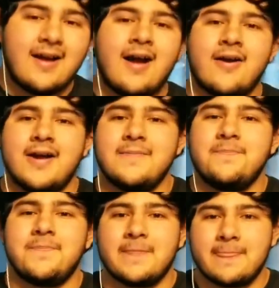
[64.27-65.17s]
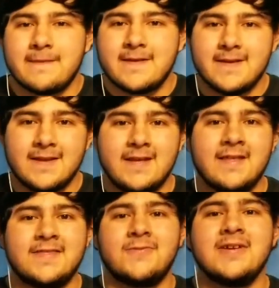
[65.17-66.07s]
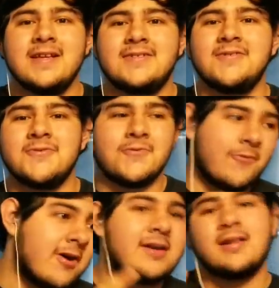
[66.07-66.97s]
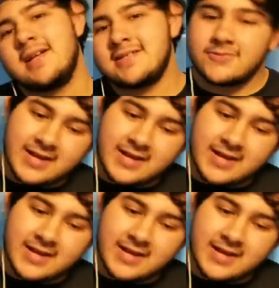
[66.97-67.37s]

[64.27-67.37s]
All right. In 3, 2, 1, let's